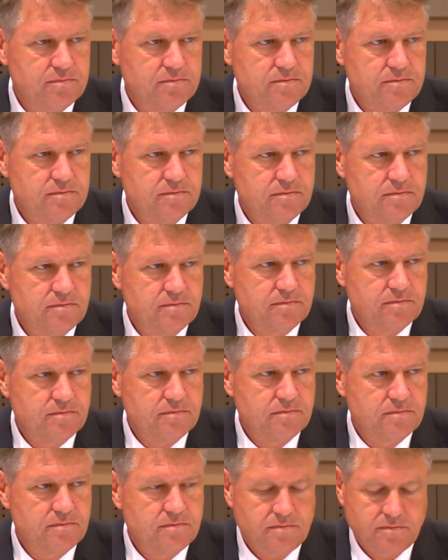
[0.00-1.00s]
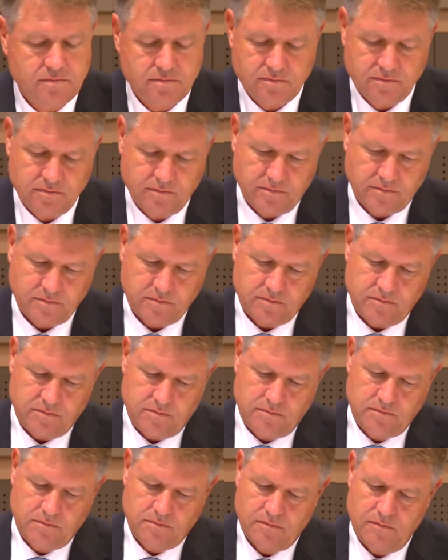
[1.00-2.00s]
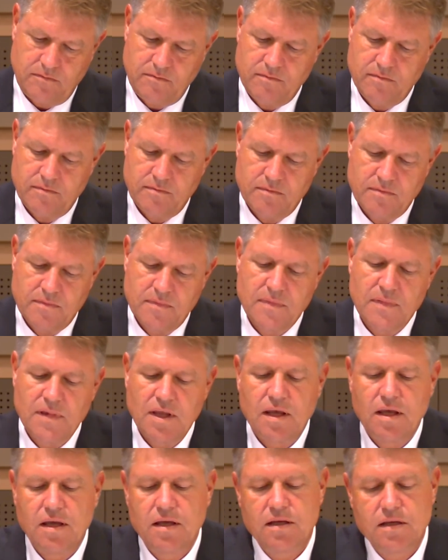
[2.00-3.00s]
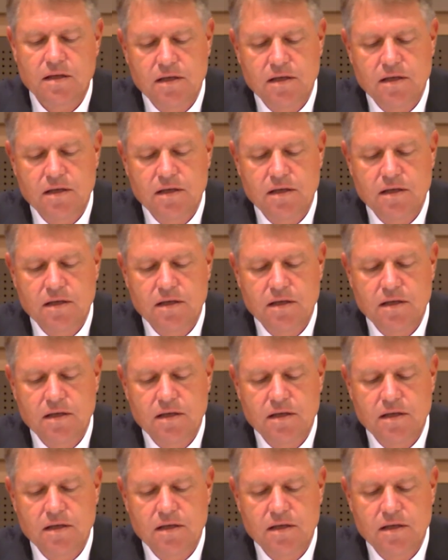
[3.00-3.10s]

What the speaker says: Nobody speaks.